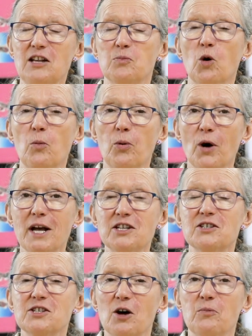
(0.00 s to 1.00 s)
more buoyant,
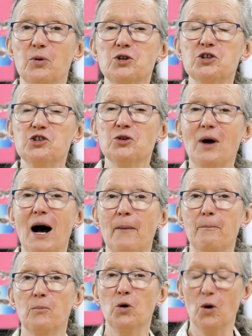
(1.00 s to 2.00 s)
so it pushes you
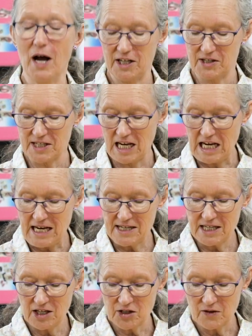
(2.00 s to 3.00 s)
up more and it's
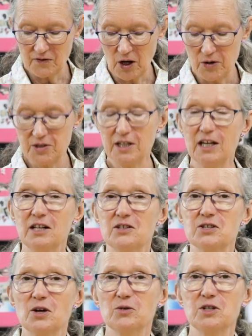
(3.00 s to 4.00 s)
easier to float in
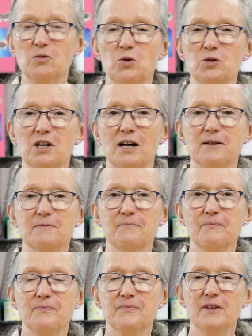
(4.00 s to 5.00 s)
salty water.
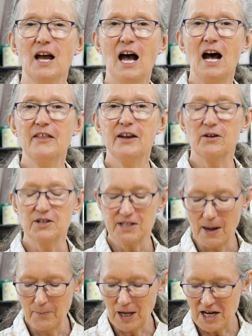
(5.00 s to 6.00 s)
And there are
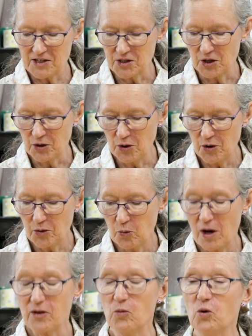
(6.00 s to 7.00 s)
some places on earth
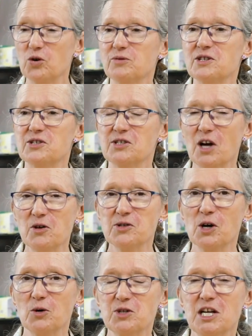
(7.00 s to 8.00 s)
where the water is so
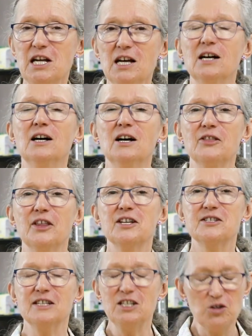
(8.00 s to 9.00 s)
salty
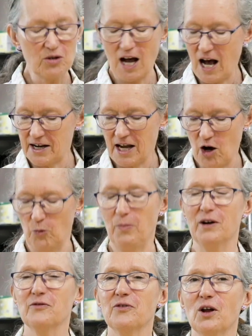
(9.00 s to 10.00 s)
that you can't help
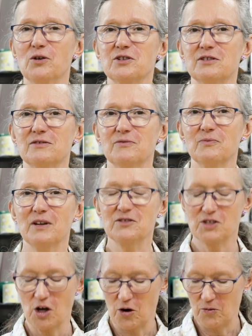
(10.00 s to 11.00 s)
but float.
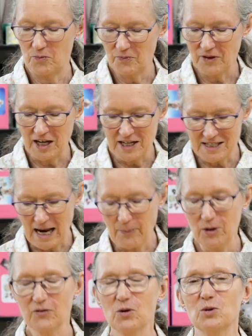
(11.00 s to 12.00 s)
So the
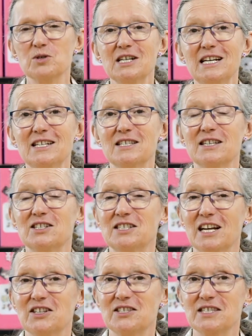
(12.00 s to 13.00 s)
example, of course, is the
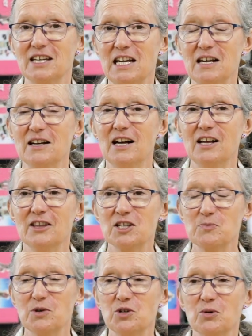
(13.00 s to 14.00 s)
Dead Sea
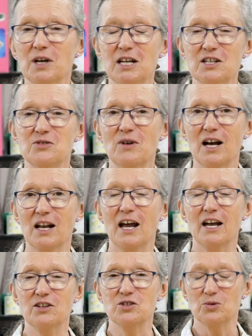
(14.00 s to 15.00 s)
that's between Israel
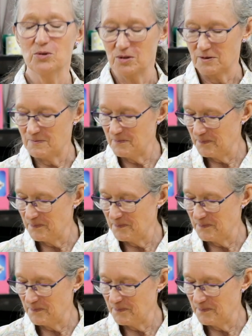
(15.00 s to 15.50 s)
and Jordan.